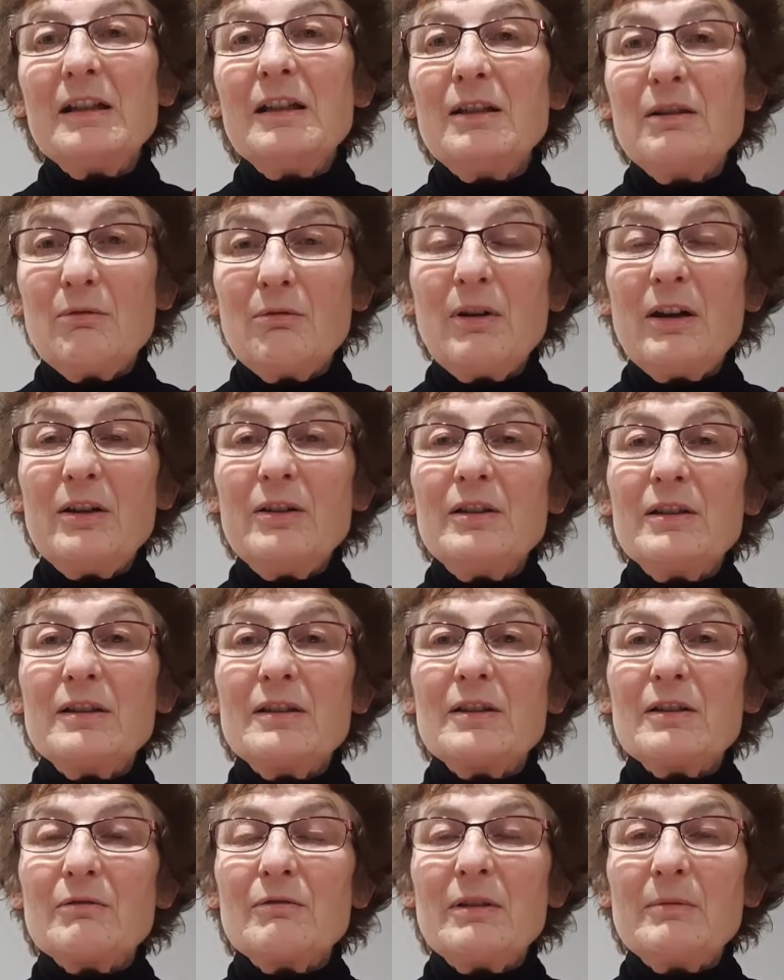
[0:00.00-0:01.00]
he quoted
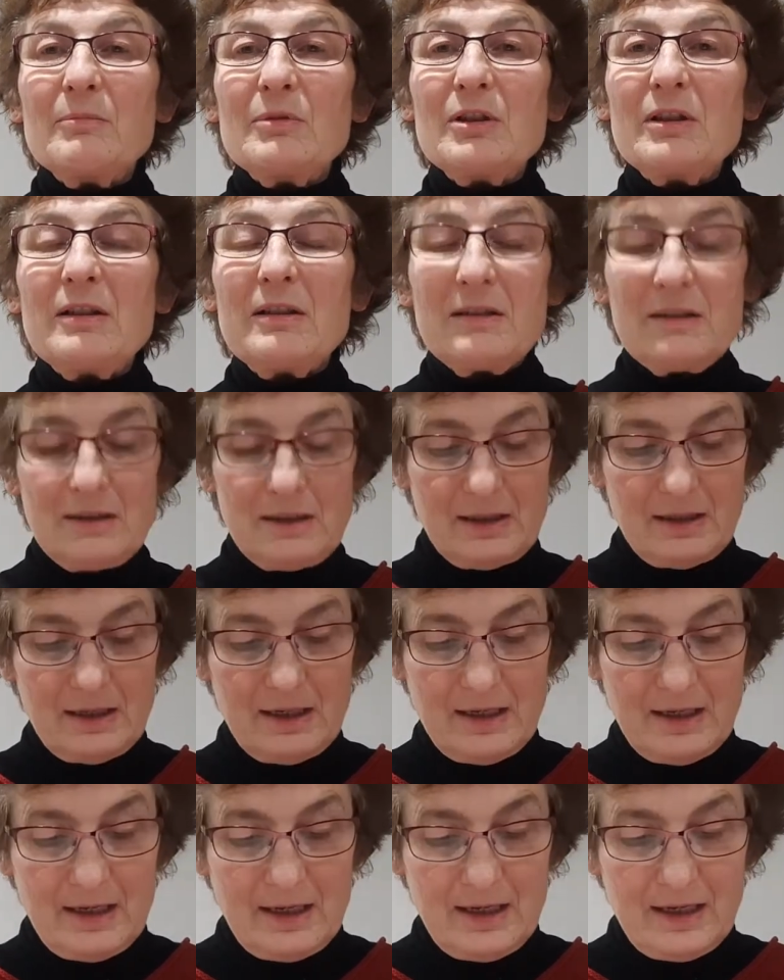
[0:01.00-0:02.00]
scripture.
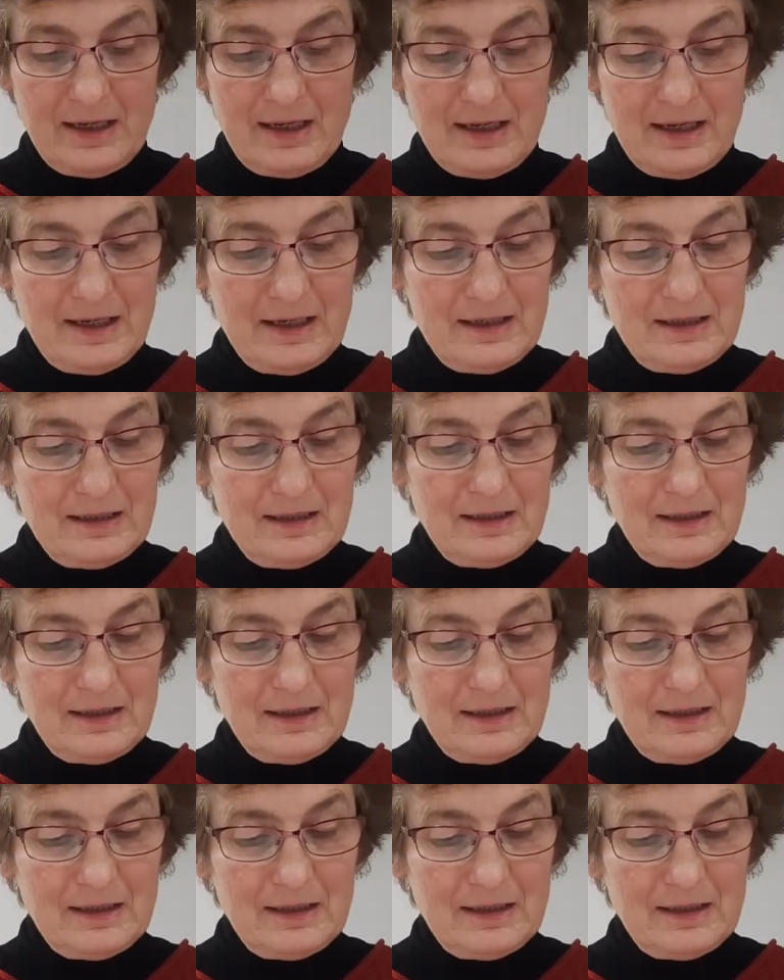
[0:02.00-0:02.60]
And